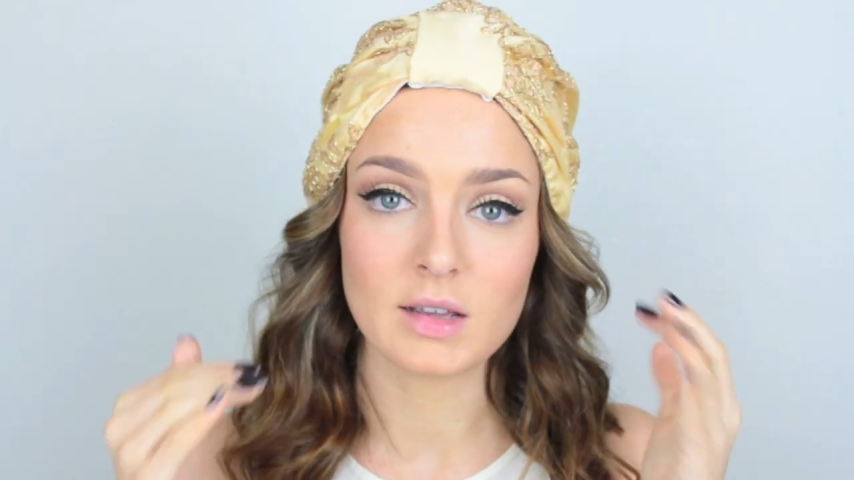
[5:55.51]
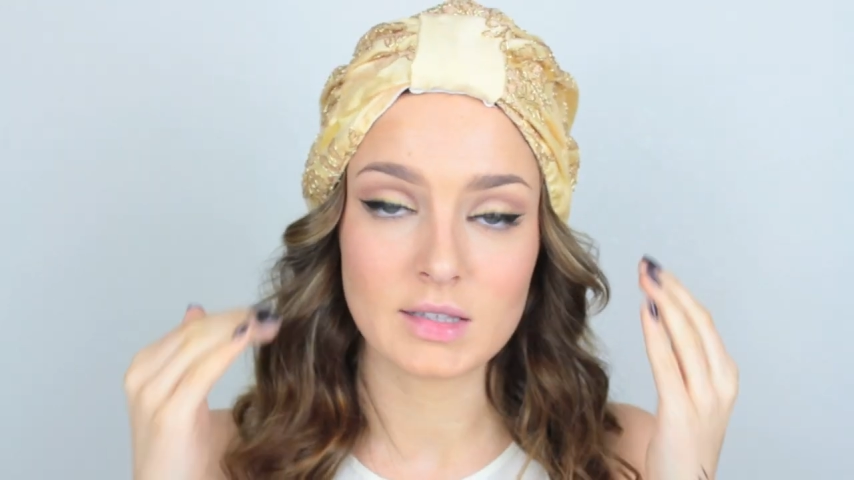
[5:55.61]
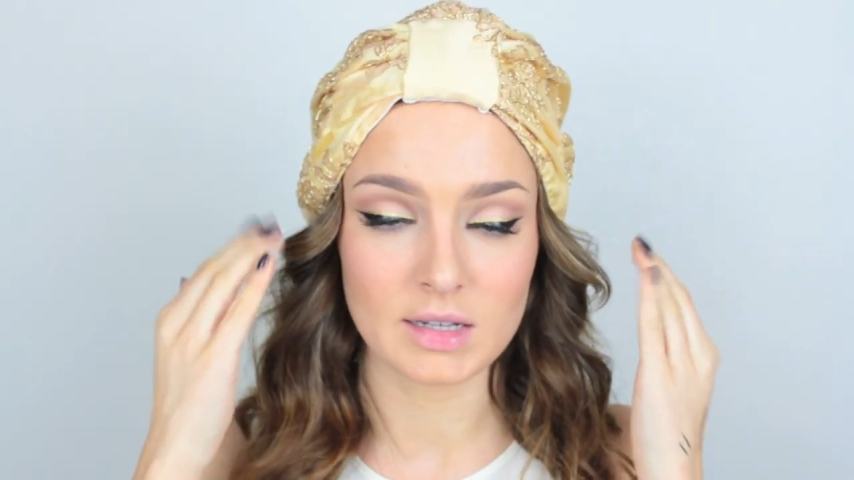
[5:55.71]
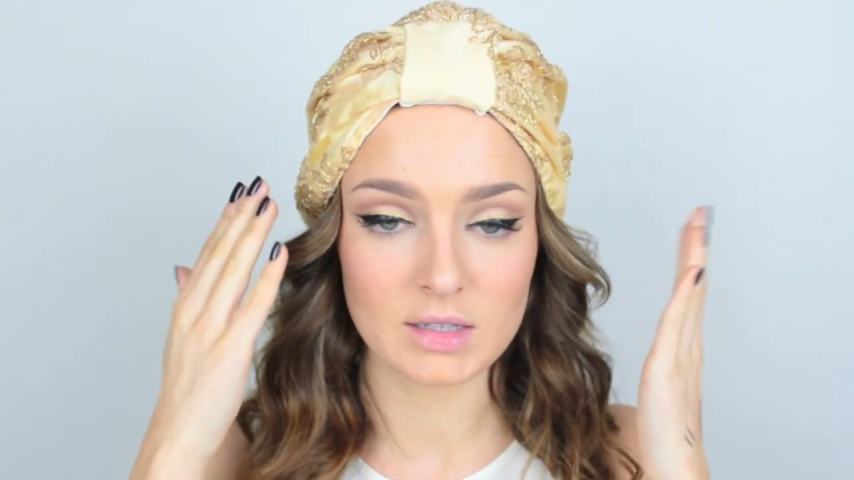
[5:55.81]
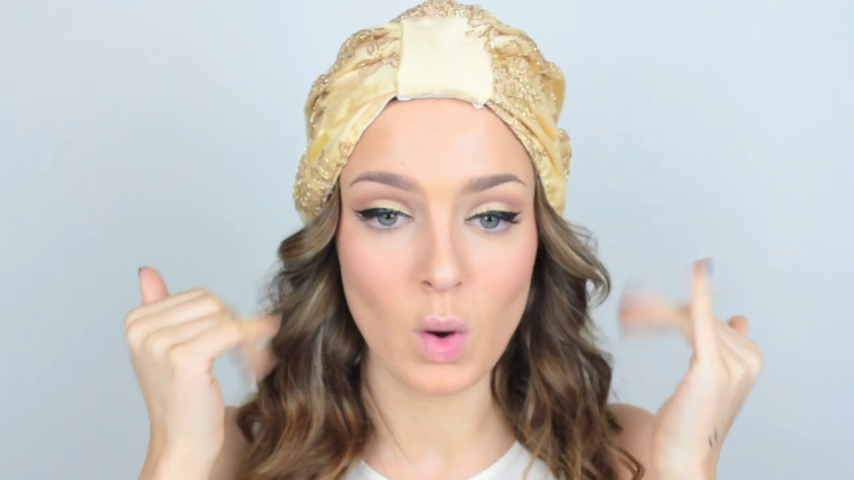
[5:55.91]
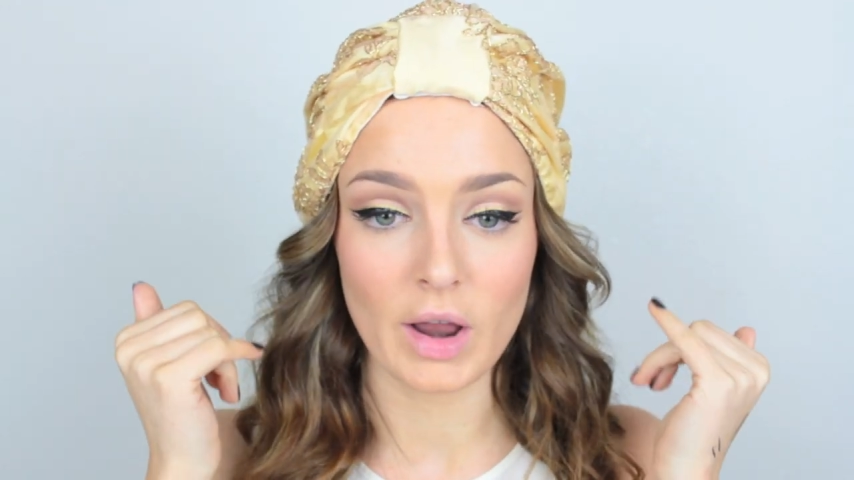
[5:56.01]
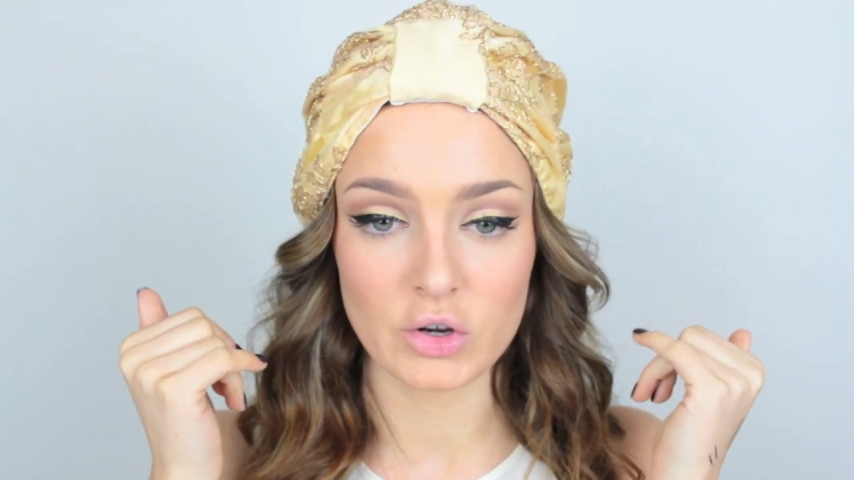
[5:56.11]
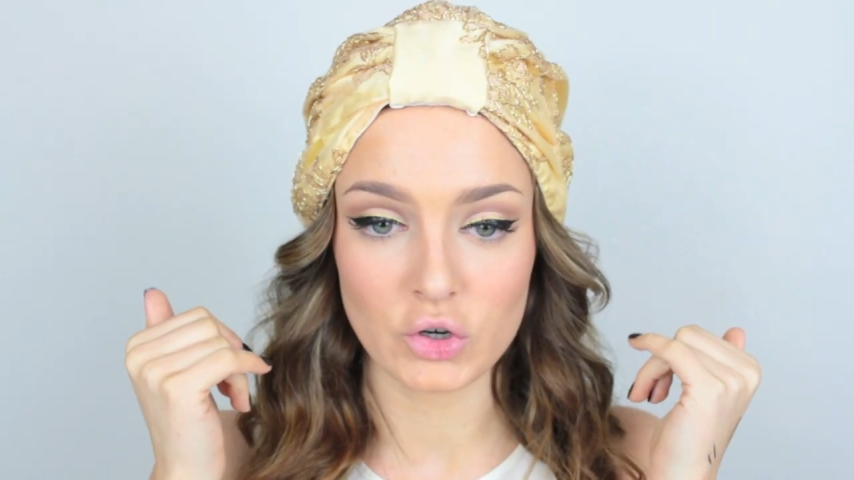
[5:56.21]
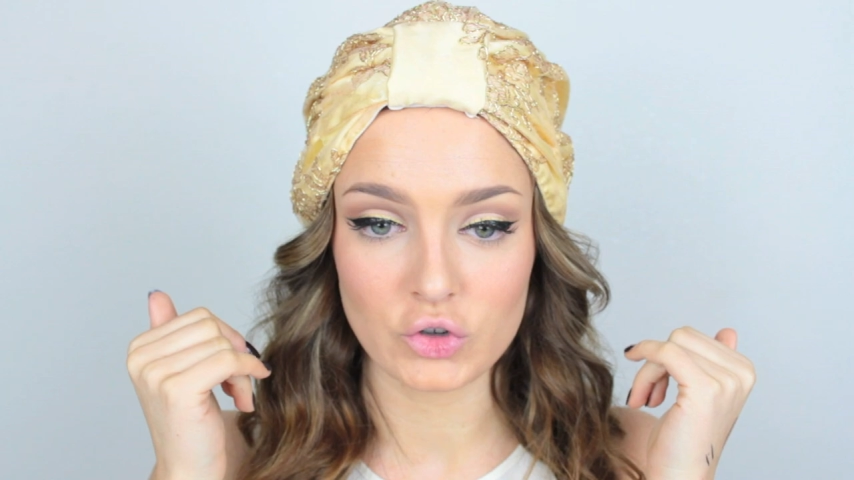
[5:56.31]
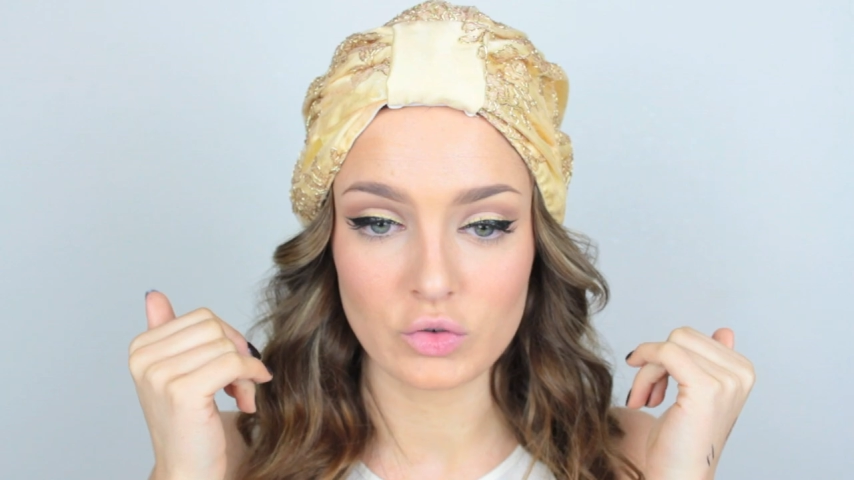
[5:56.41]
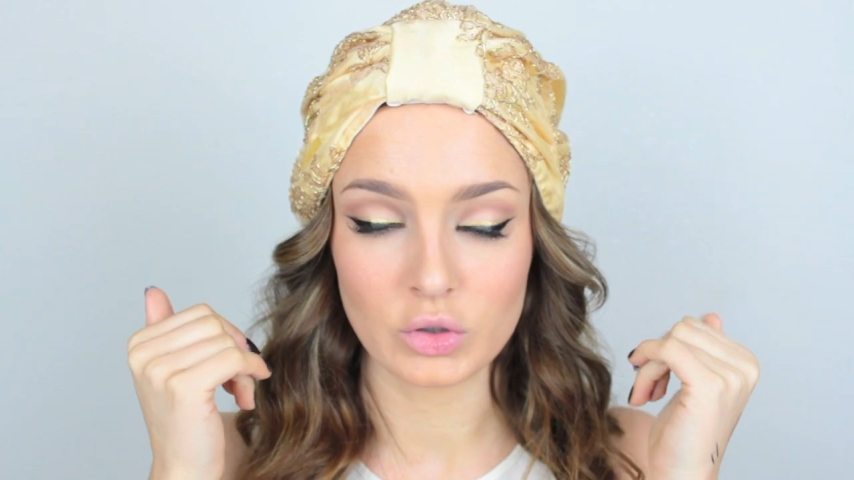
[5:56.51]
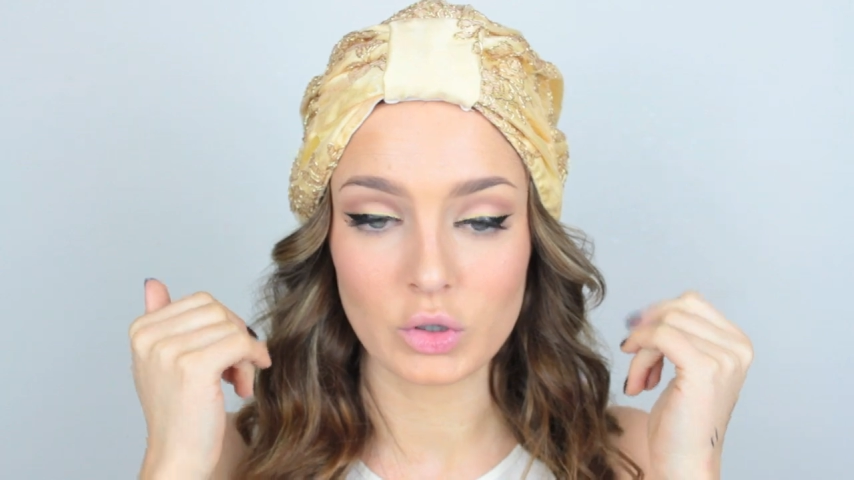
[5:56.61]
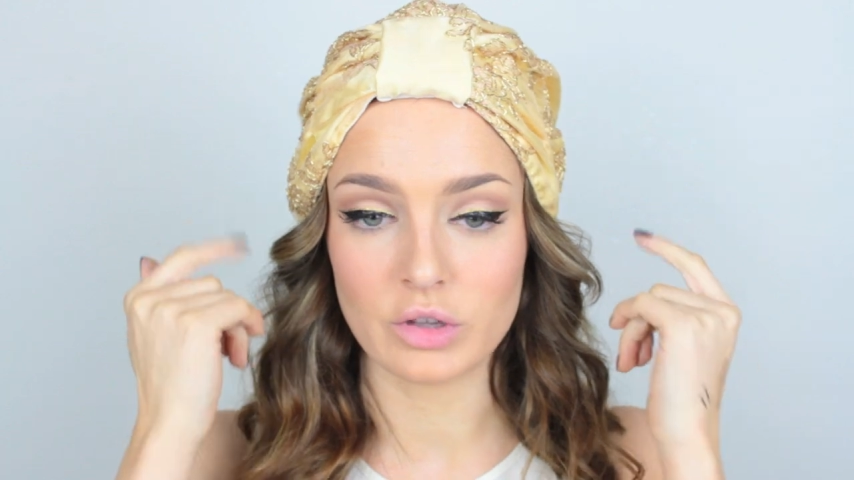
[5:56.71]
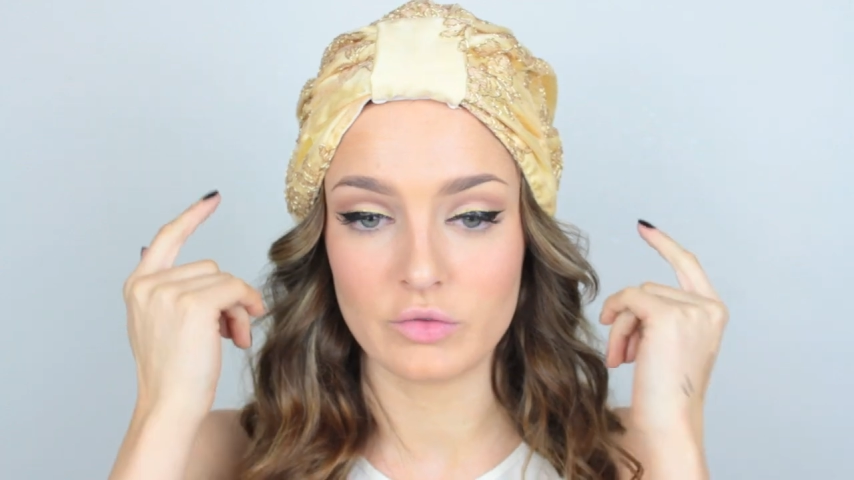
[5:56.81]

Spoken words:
because it is quite a neutral look.